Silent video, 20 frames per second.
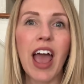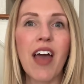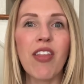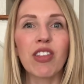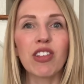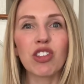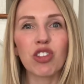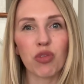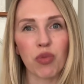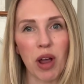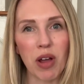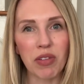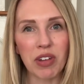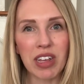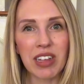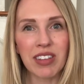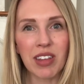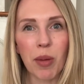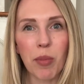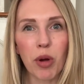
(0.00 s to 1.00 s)
and the
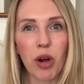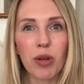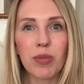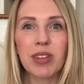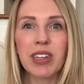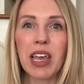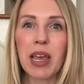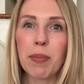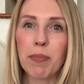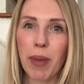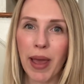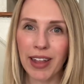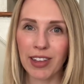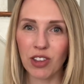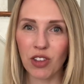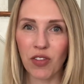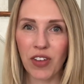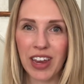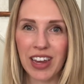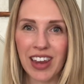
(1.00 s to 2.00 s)
surrounding suburbs in
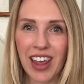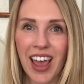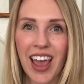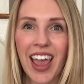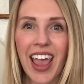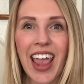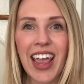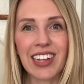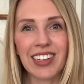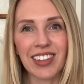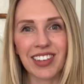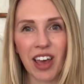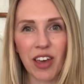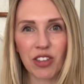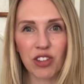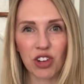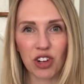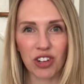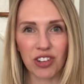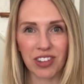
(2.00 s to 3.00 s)
Pennsylvania and
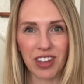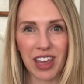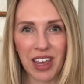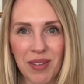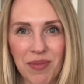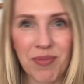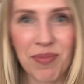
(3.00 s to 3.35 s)
South Jersey.